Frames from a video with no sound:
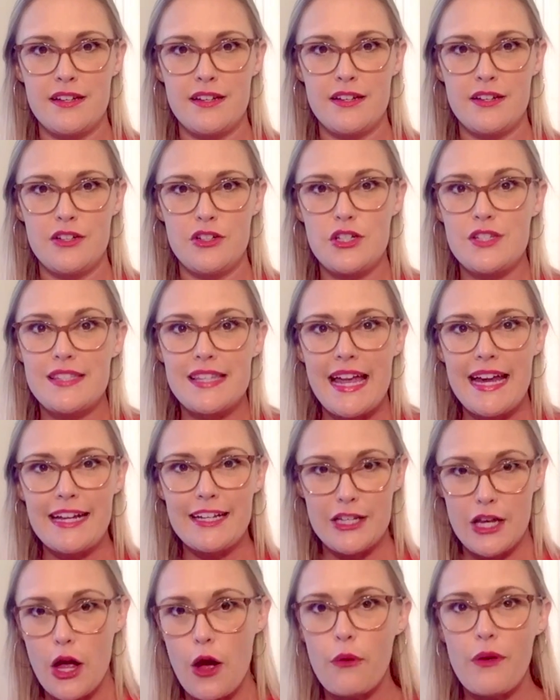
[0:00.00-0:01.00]
Just like
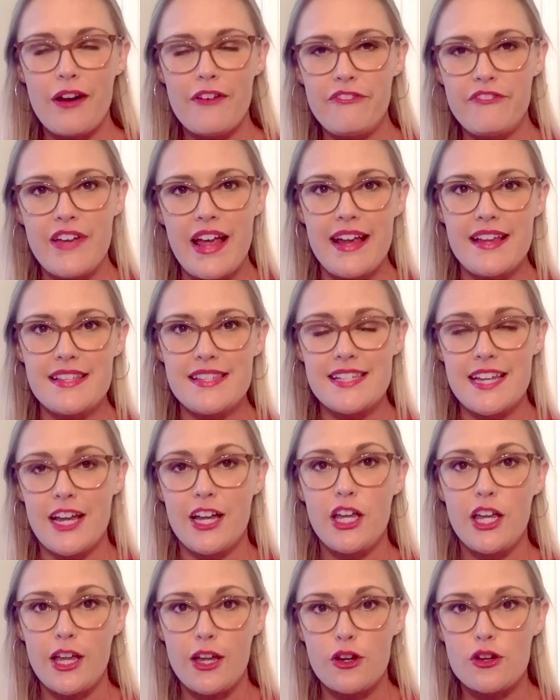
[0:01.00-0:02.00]
Noah faced a
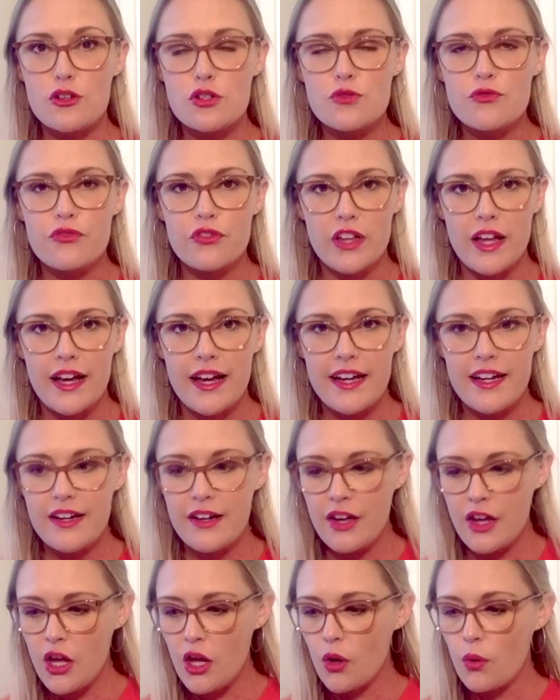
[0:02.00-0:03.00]
huge flood,
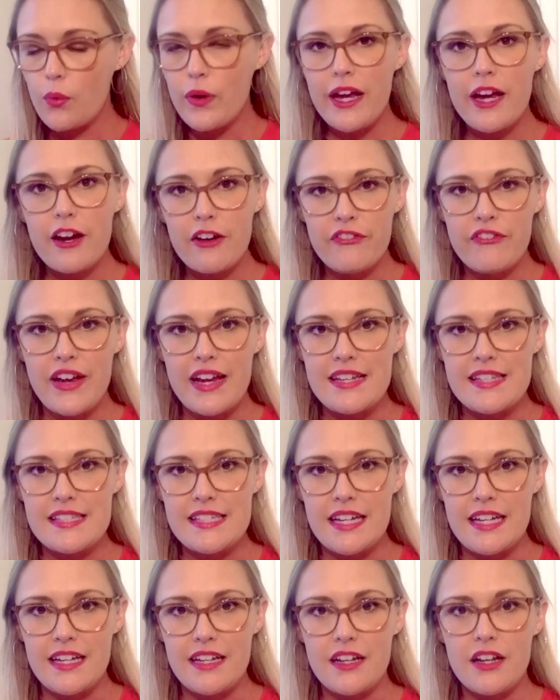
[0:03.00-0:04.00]
we are
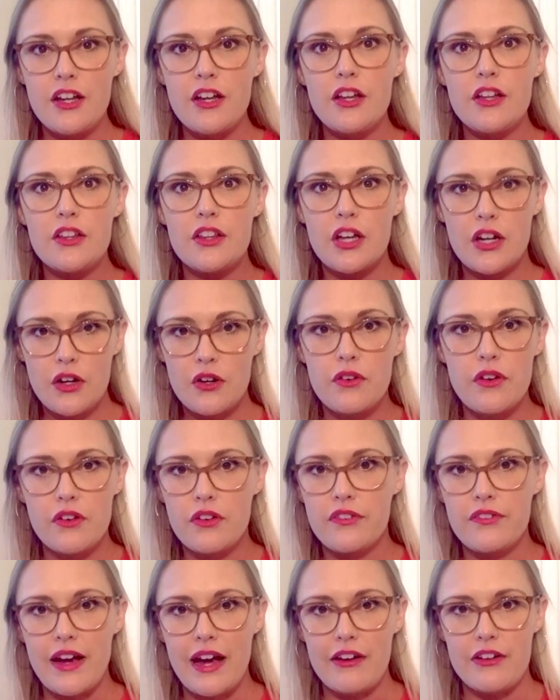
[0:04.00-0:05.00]
facing the
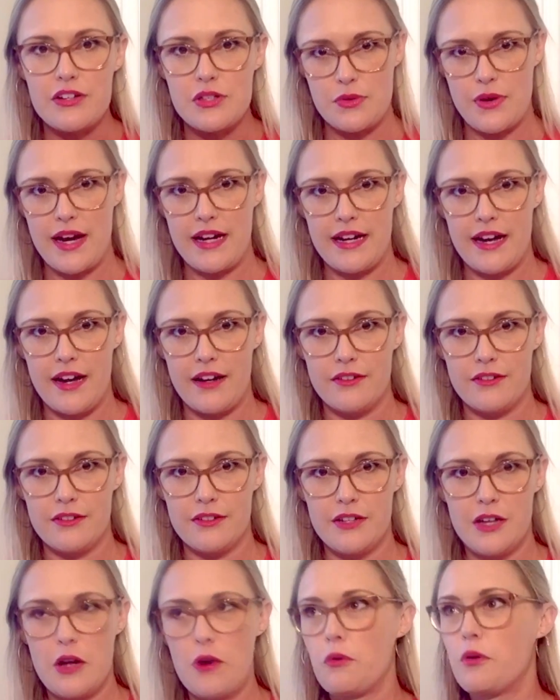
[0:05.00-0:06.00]
coronavirus right now.
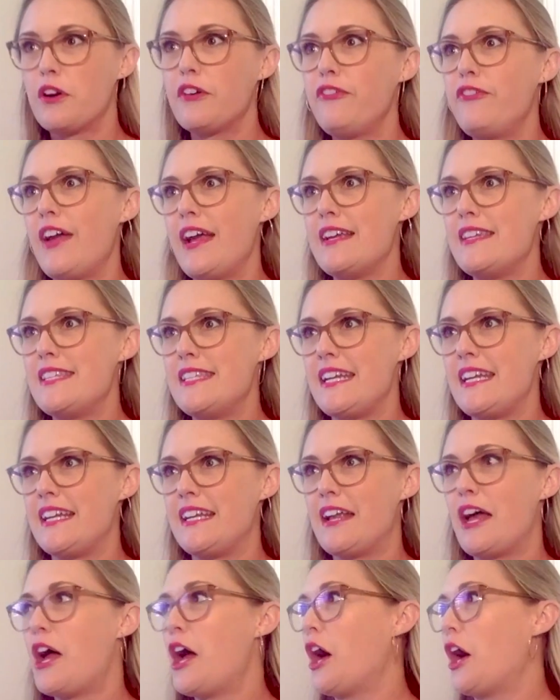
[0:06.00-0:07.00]
We're
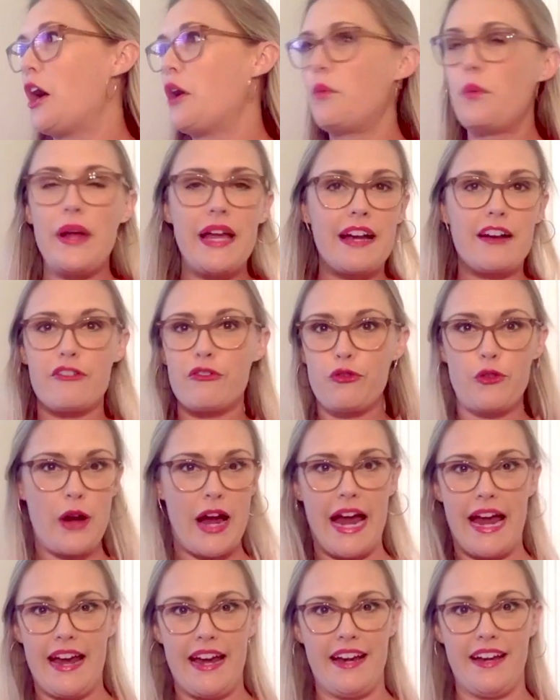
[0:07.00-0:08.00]
facing a week of
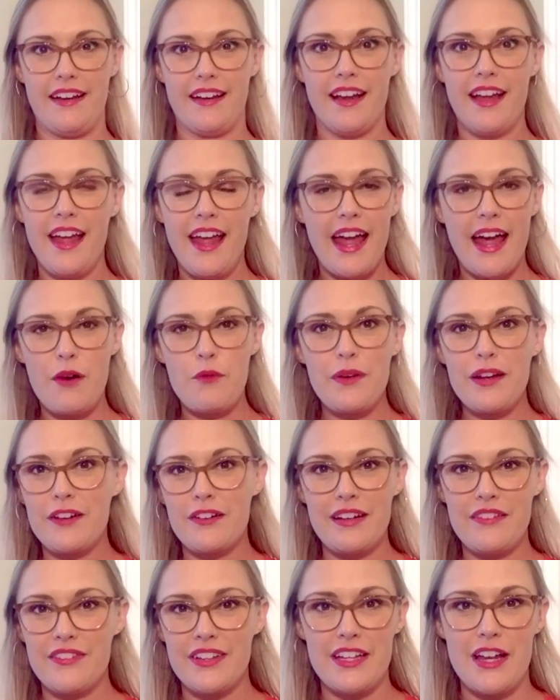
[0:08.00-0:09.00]
rain, and we don't
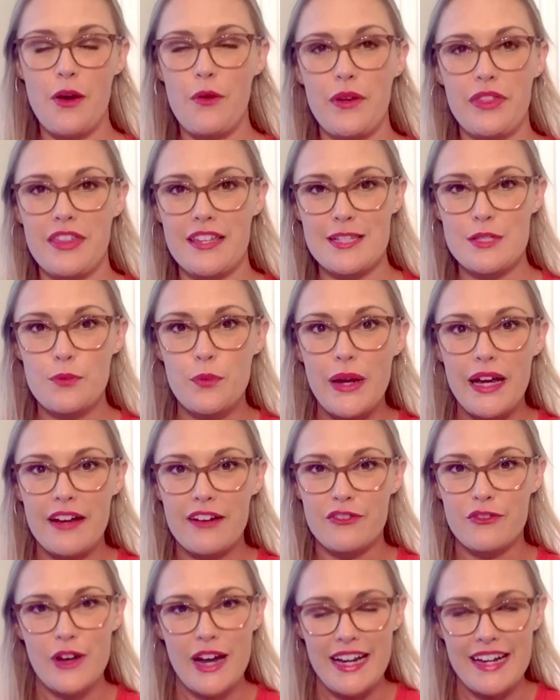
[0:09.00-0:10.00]
even know what this week
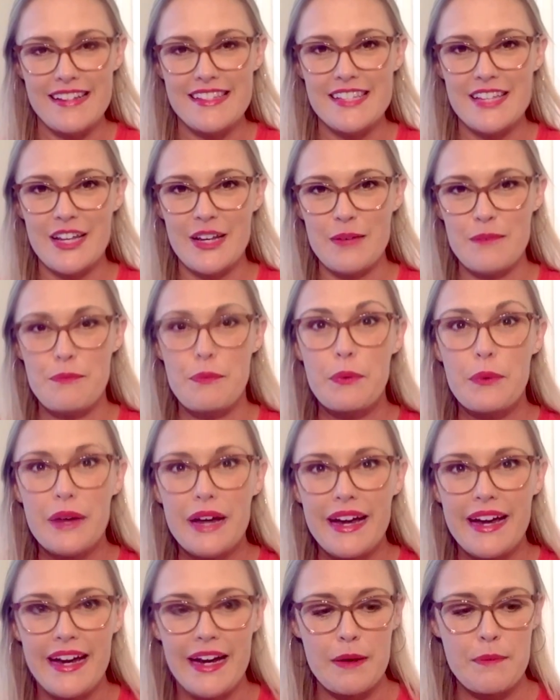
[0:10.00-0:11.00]
of rain is going to
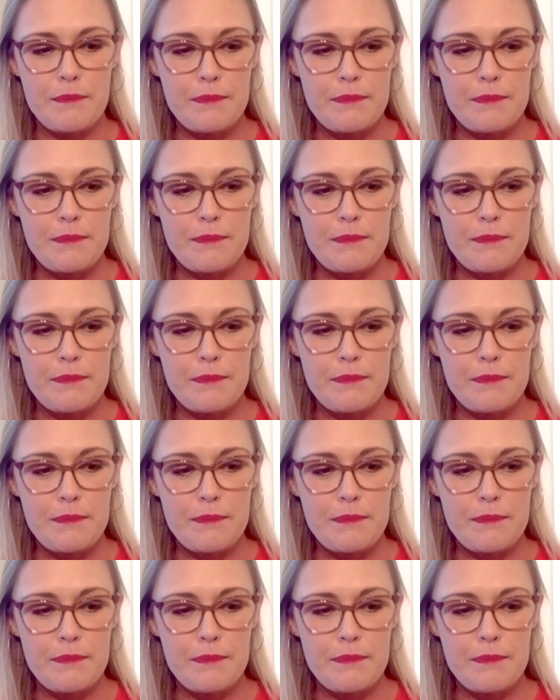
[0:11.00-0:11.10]
bring.